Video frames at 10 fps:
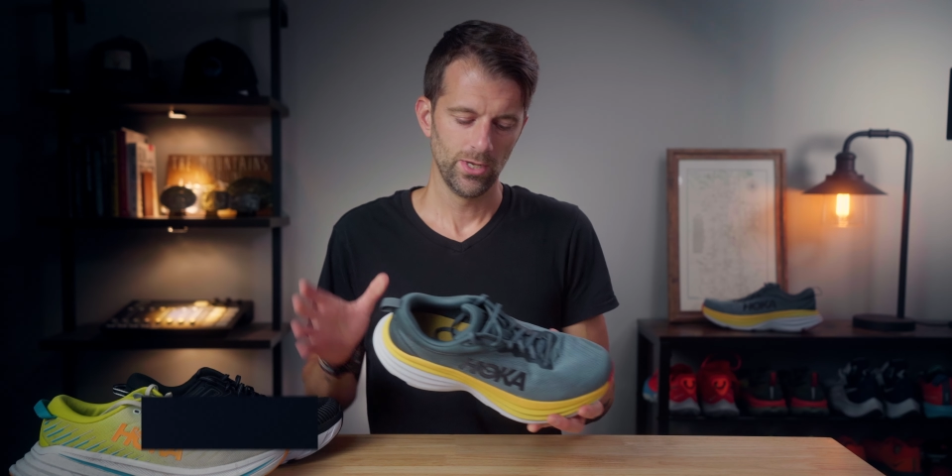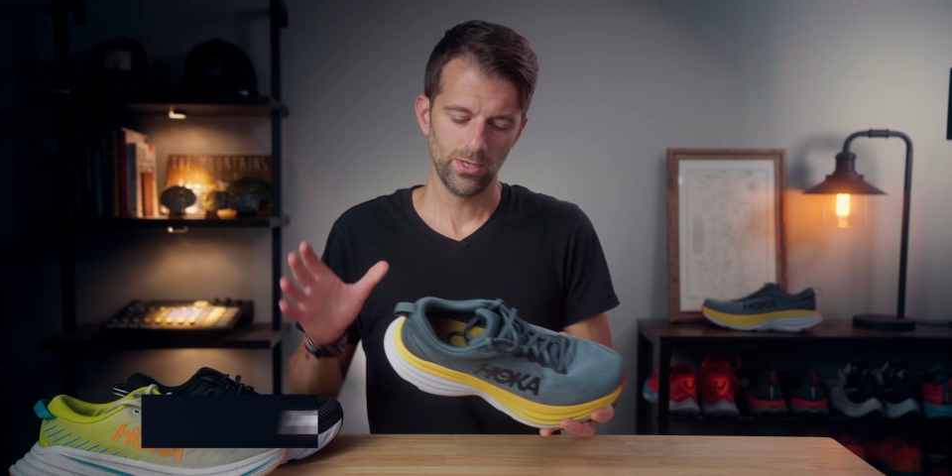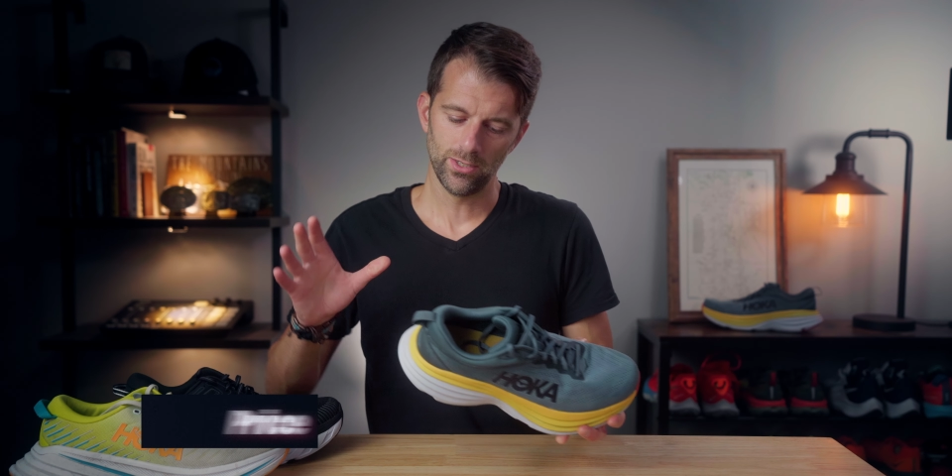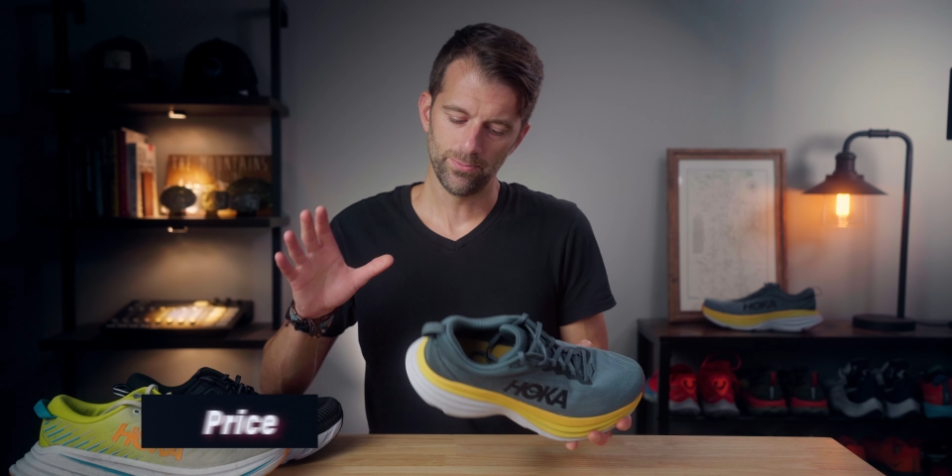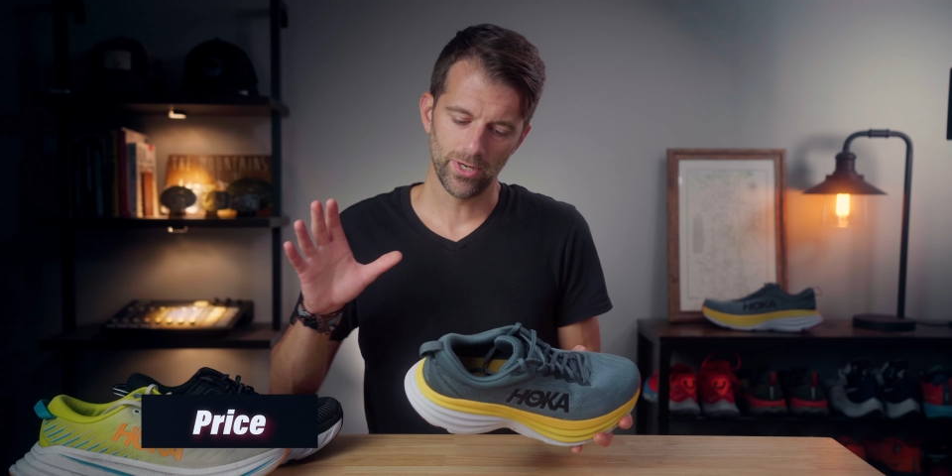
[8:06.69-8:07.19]

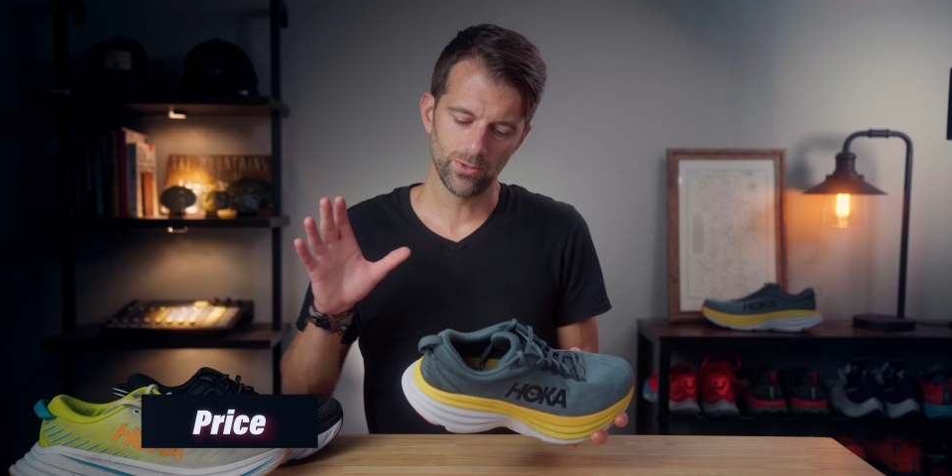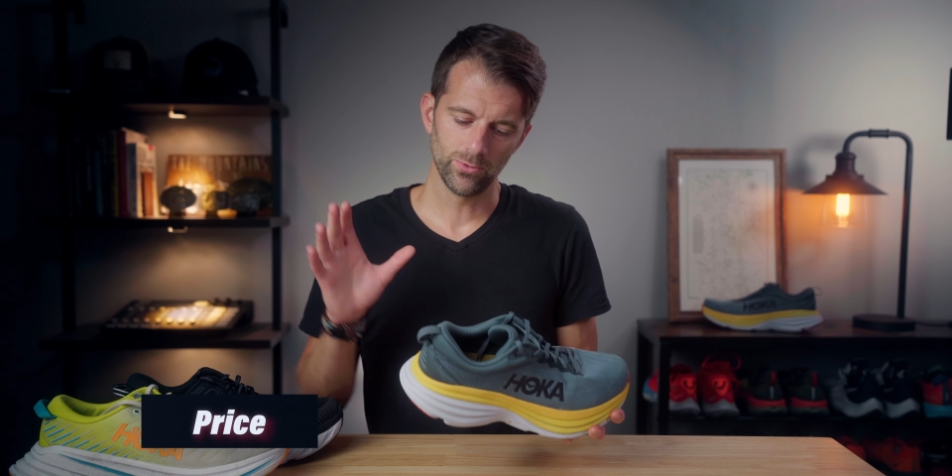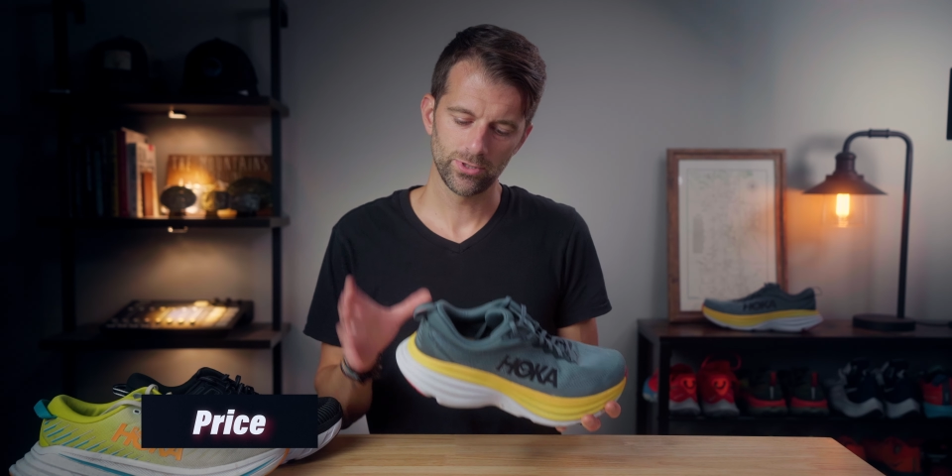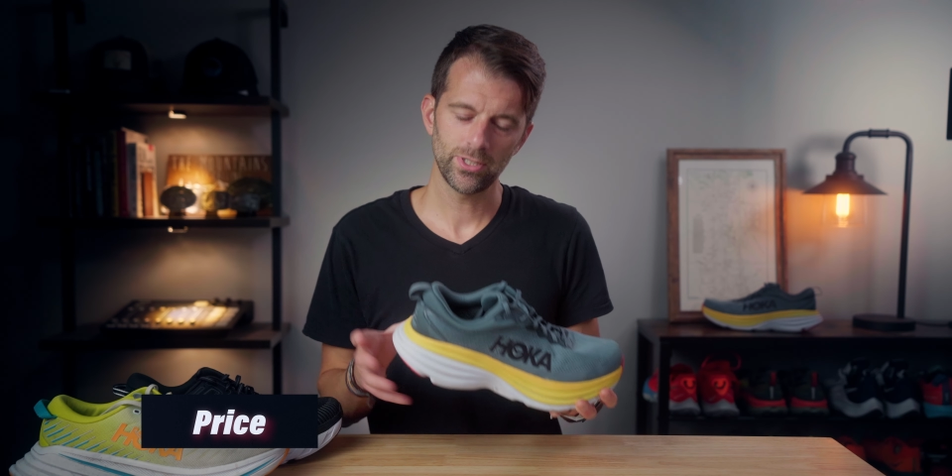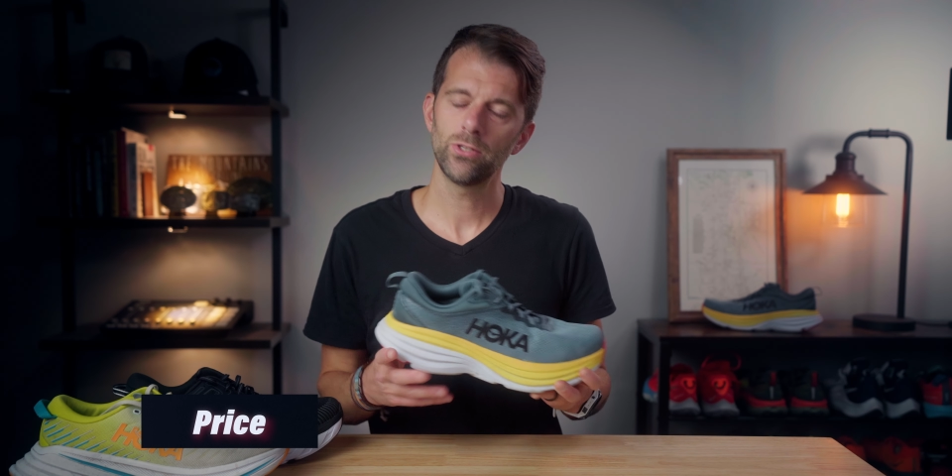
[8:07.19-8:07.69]
I
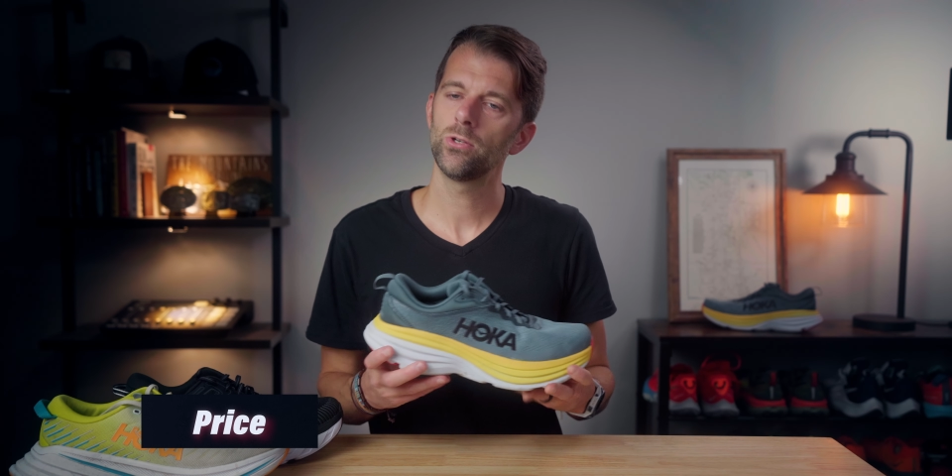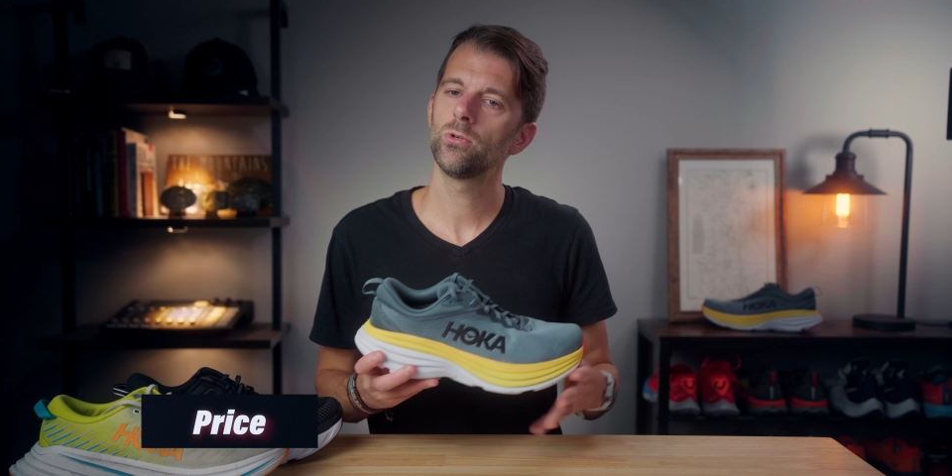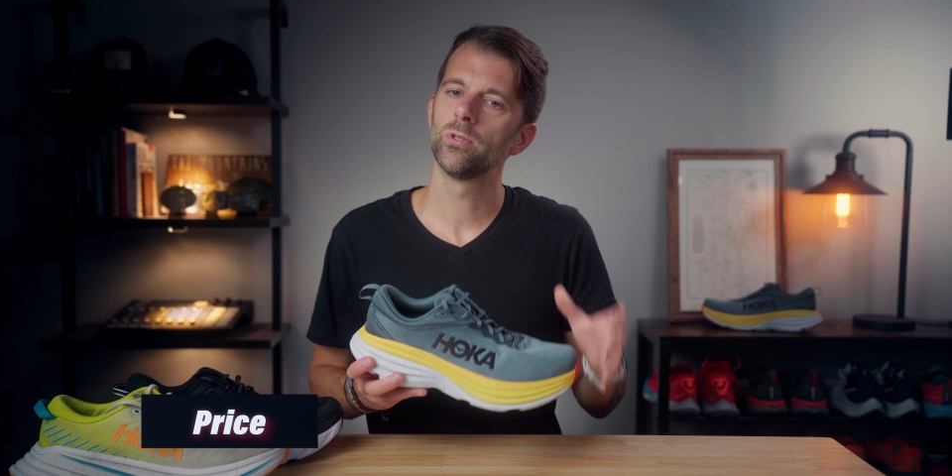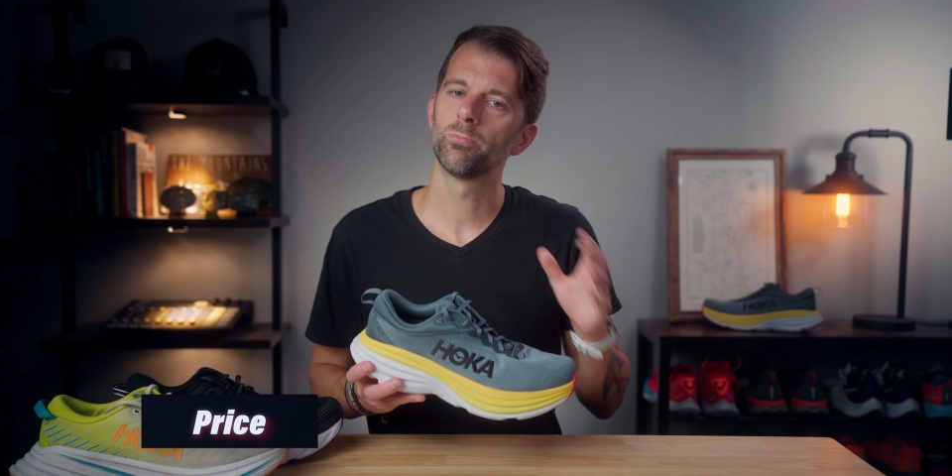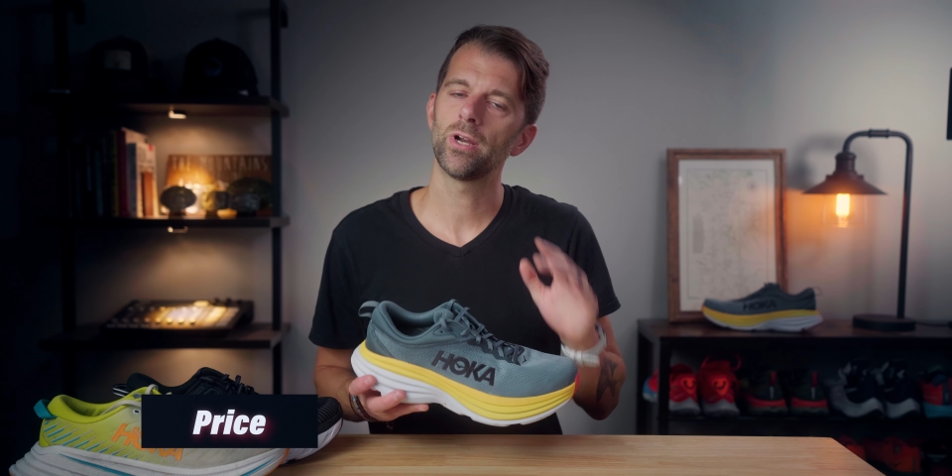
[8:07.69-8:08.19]
will say though,
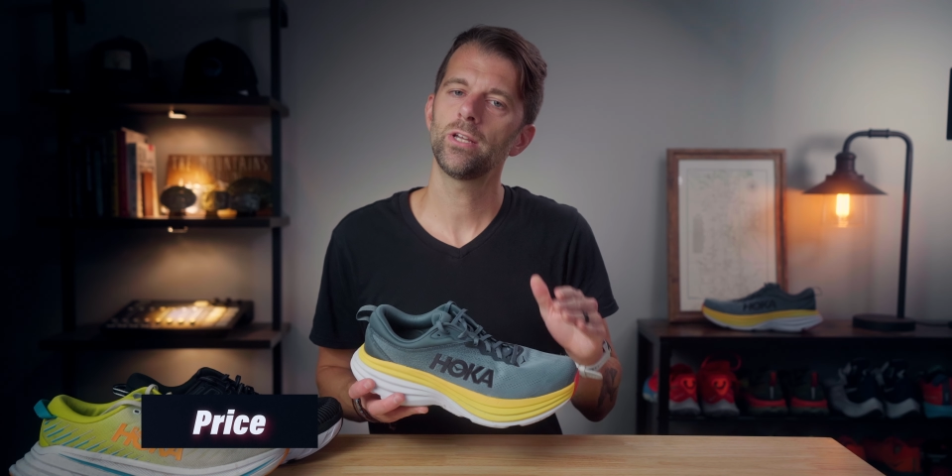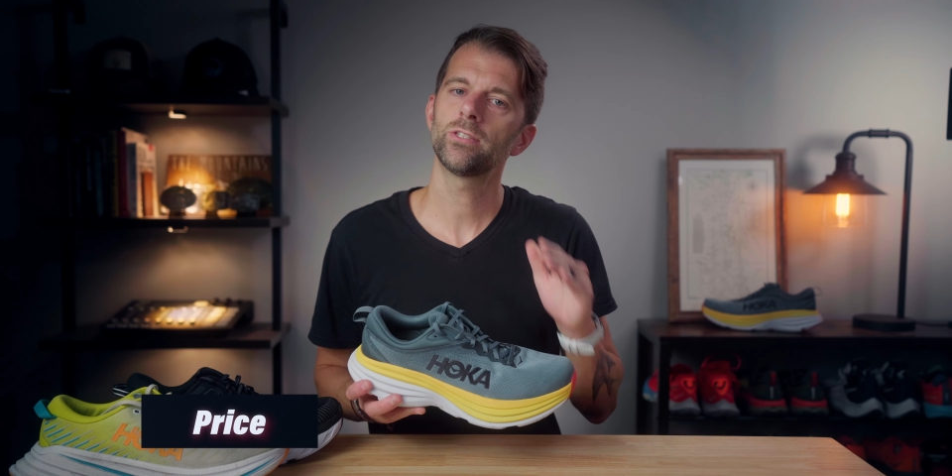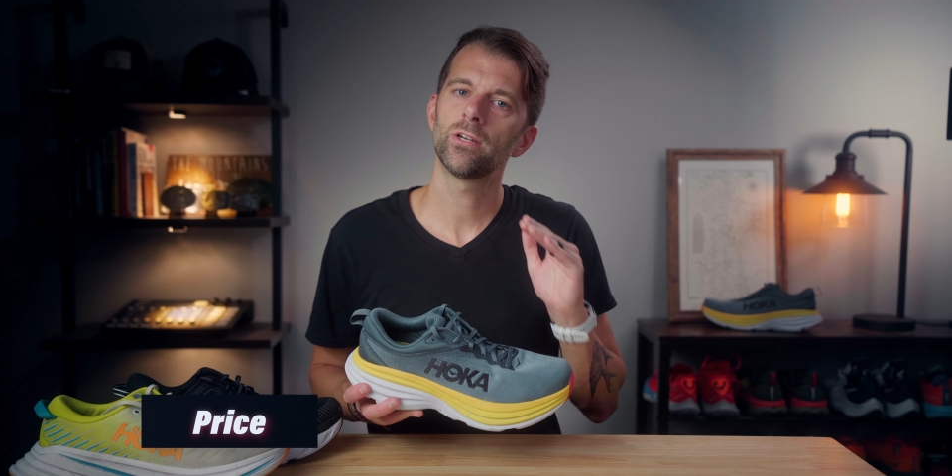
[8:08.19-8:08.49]
the price,